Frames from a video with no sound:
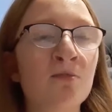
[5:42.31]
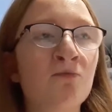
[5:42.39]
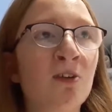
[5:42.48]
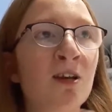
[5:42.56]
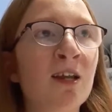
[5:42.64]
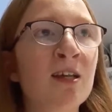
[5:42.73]

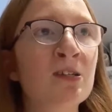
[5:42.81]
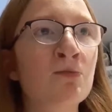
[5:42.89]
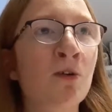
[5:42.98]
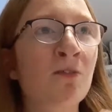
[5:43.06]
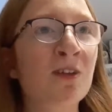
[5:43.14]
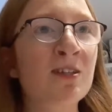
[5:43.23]
released
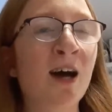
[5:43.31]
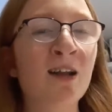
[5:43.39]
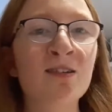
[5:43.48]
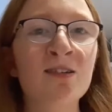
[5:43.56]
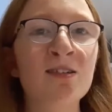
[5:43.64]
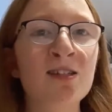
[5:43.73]
one of the
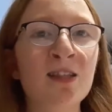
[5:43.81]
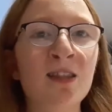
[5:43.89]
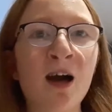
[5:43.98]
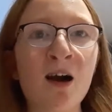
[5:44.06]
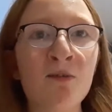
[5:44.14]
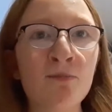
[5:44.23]
tendons in
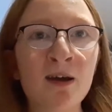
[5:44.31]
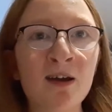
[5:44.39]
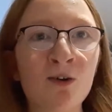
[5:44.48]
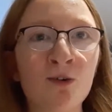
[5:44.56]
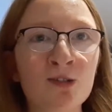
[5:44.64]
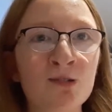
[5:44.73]
there a bit
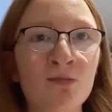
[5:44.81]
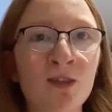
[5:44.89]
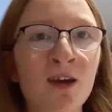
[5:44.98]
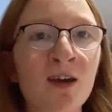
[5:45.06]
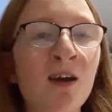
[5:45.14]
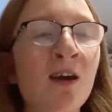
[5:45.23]
or
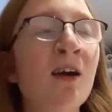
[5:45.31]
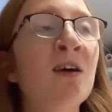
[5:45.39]
something,